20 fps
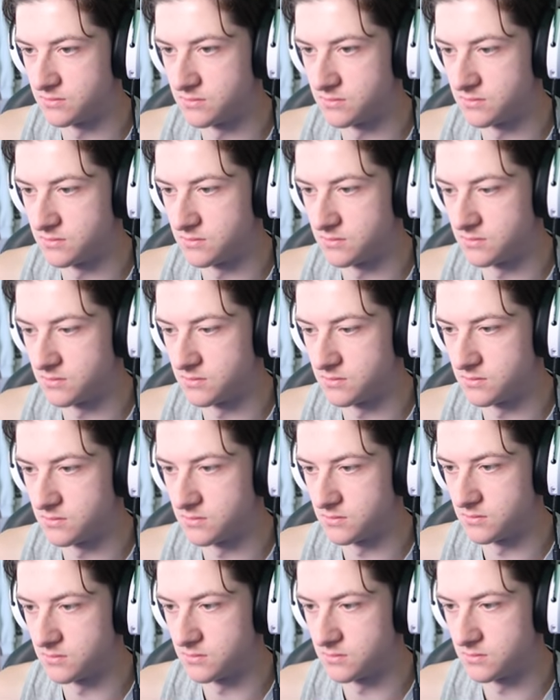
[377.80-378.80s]

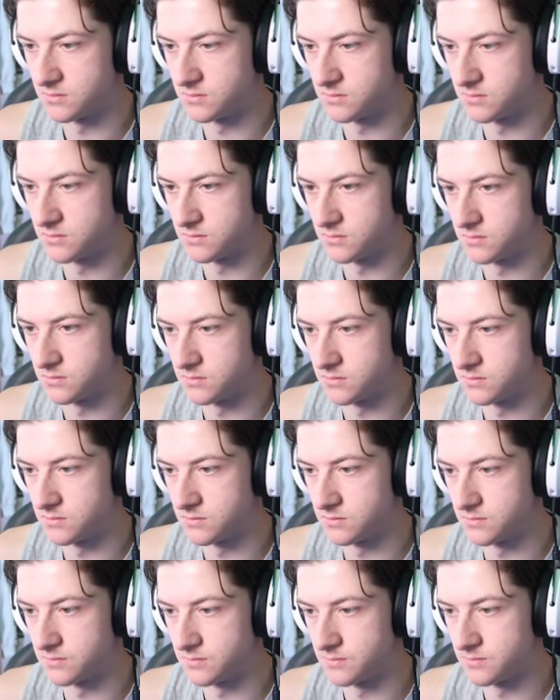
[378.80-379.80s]

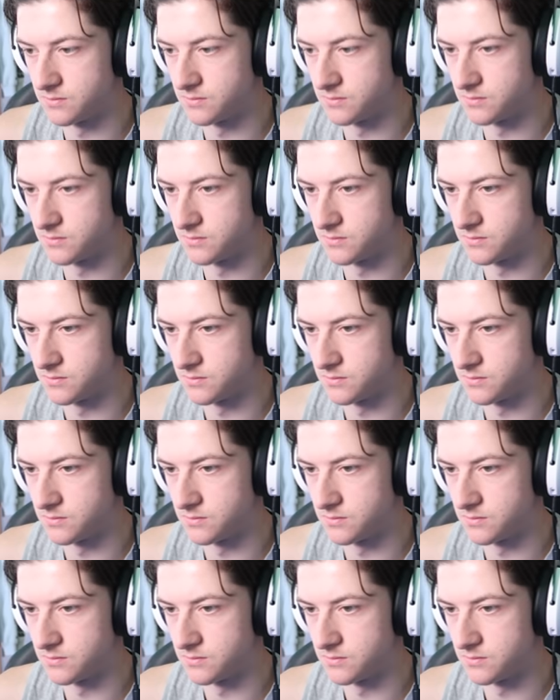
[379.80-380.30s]
(silence)